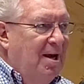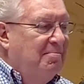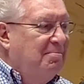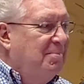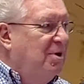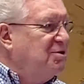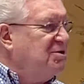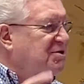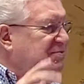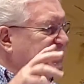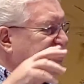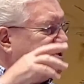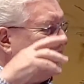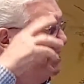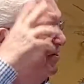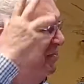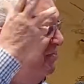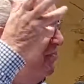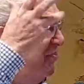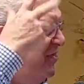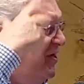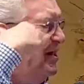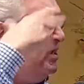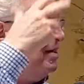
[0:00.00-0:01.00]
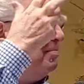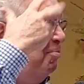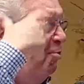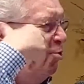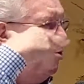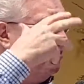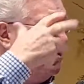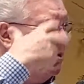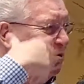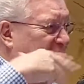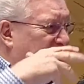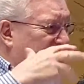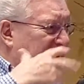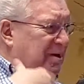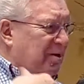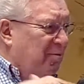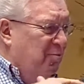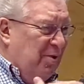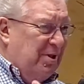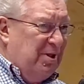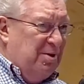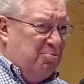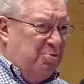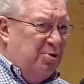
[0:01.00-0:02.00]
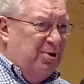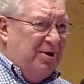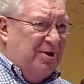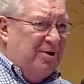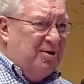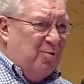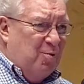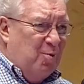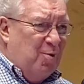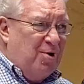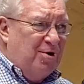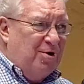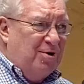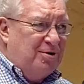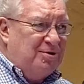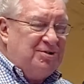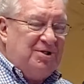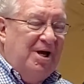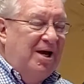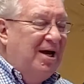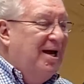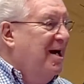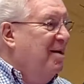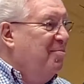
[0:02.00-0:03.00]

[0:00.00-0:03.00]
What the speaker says: Most of us can think more than we can really put into words.